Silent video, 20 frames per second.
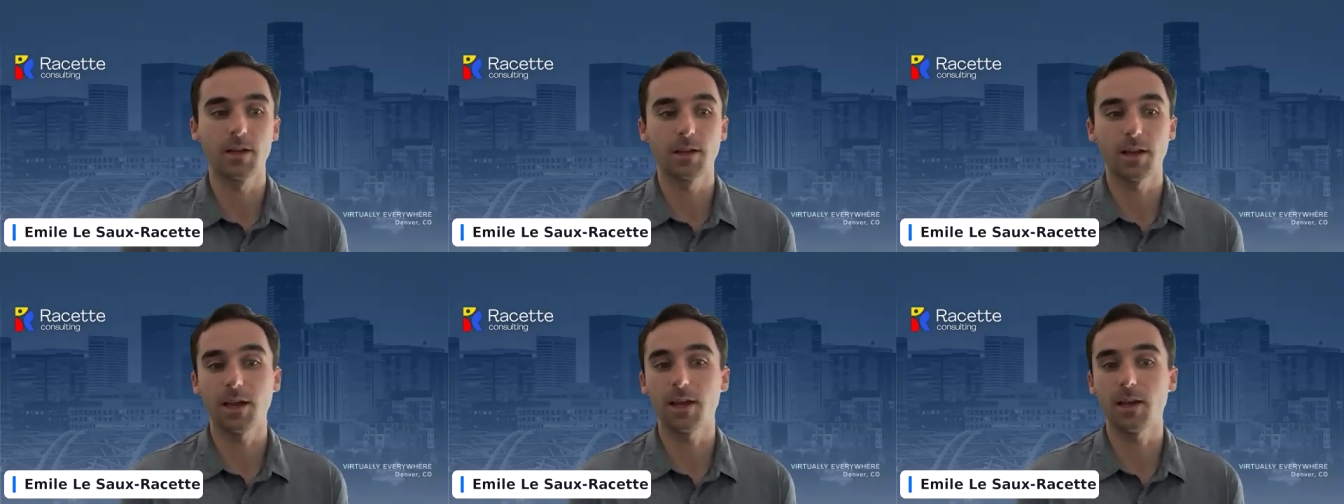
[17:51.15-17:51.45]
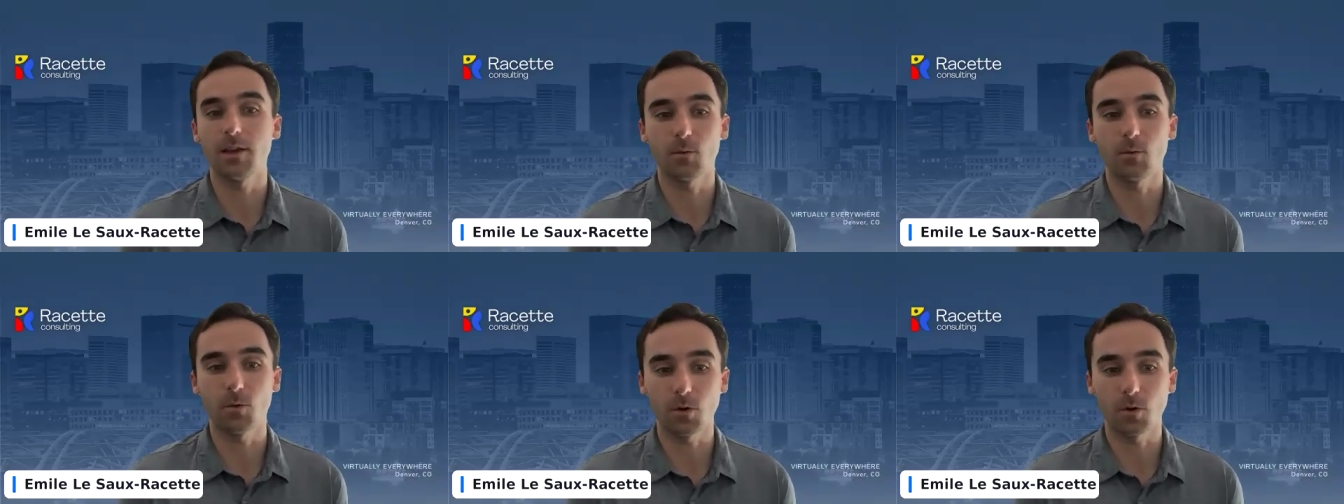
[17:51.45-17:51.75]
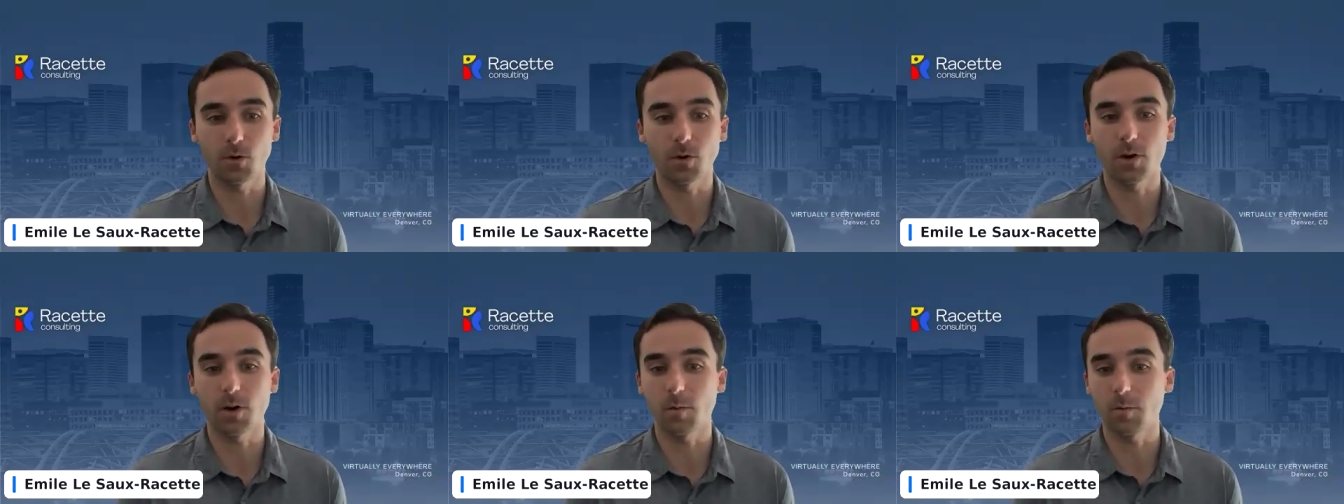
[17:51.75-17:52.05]
hey,
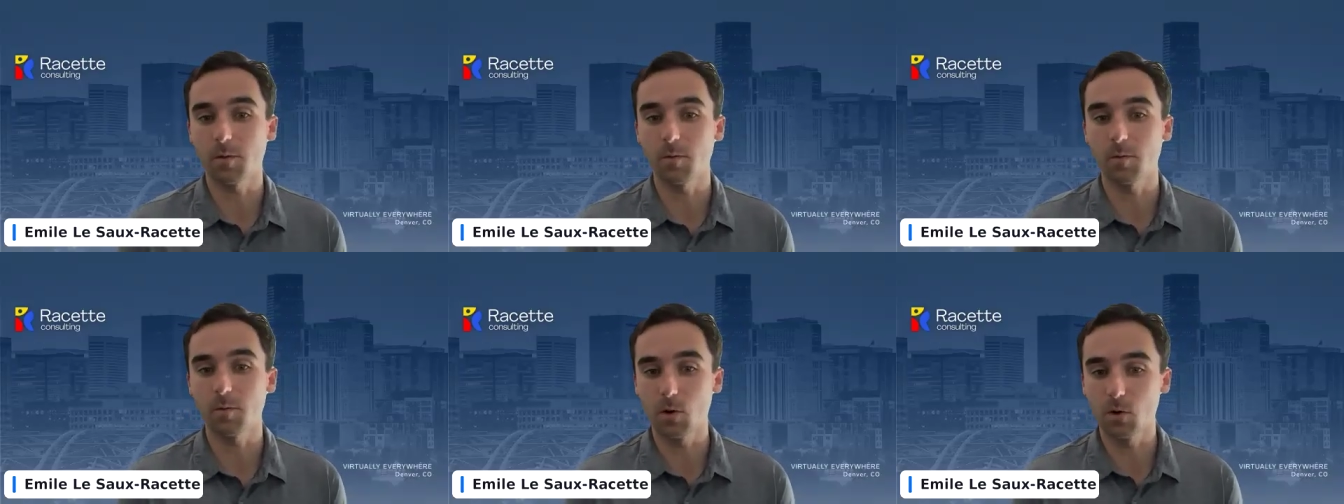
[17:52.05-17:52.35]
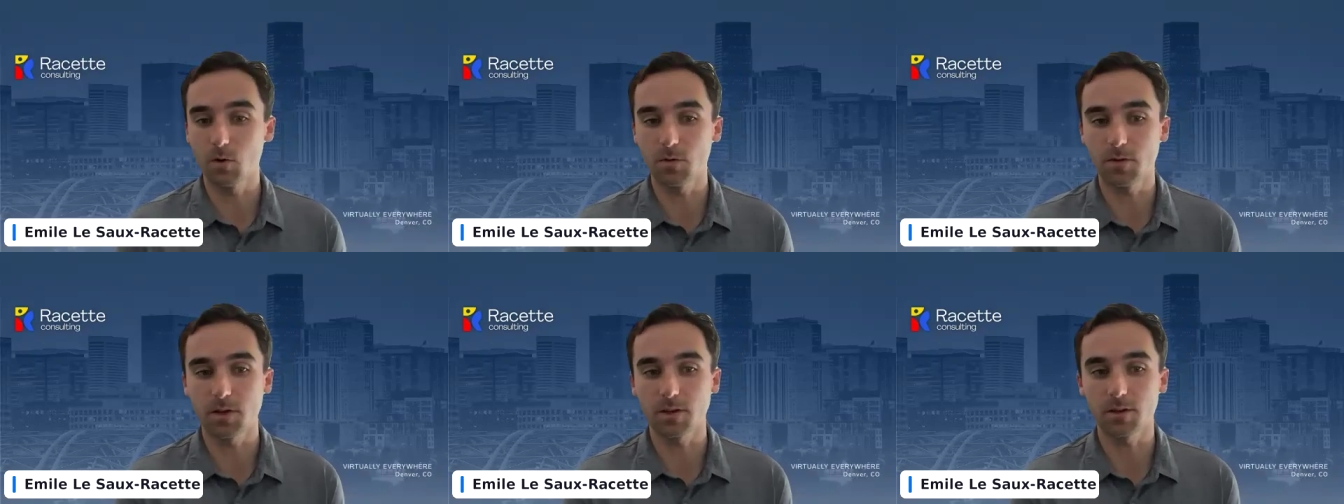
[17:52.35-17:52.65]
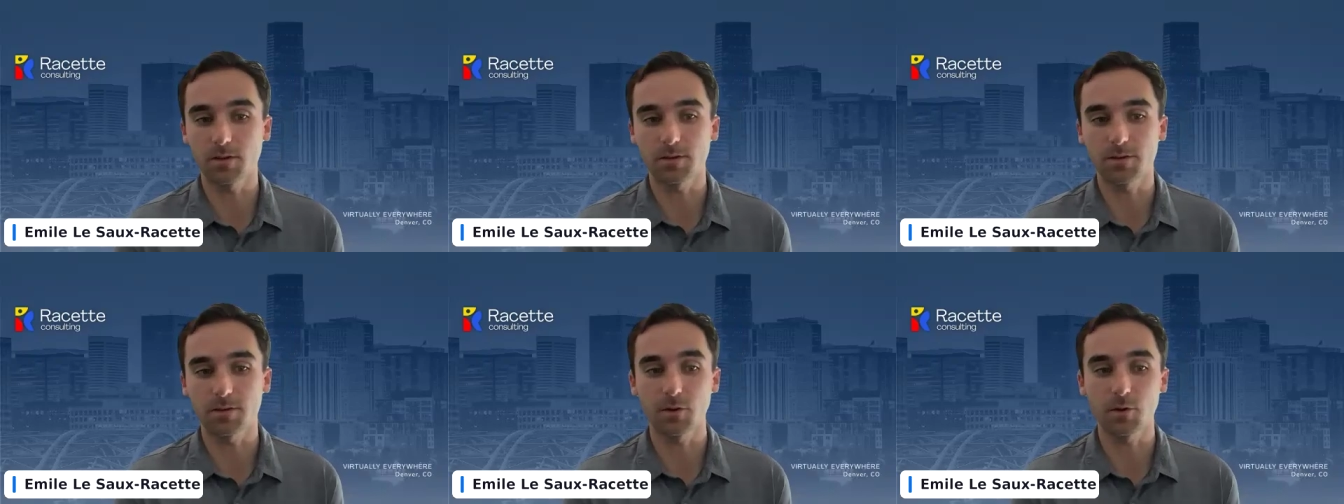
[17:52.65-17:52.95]
we're going to be
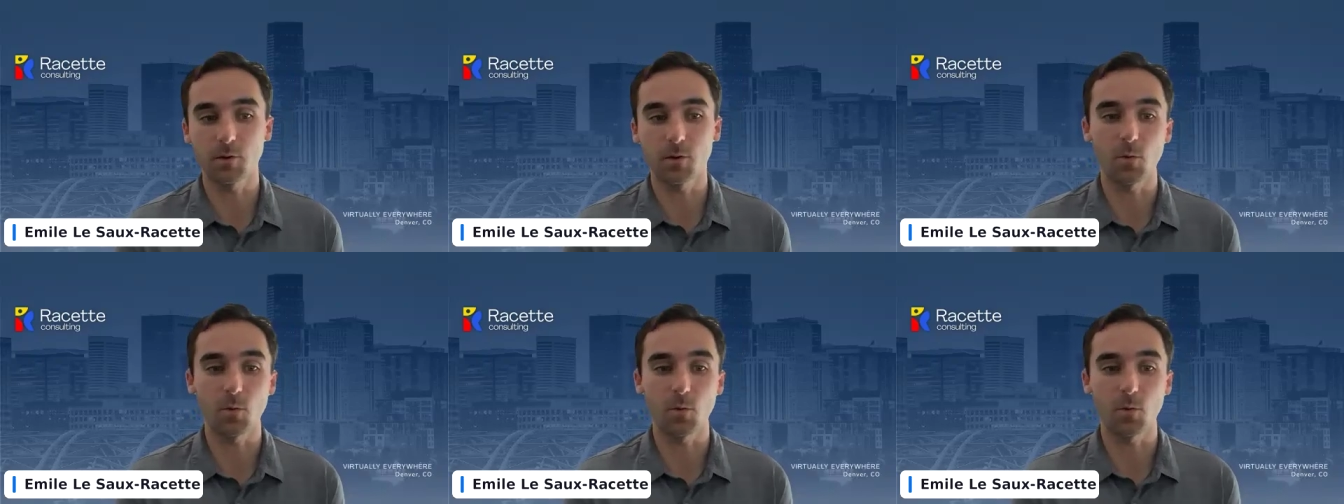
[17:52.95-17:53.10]
moving,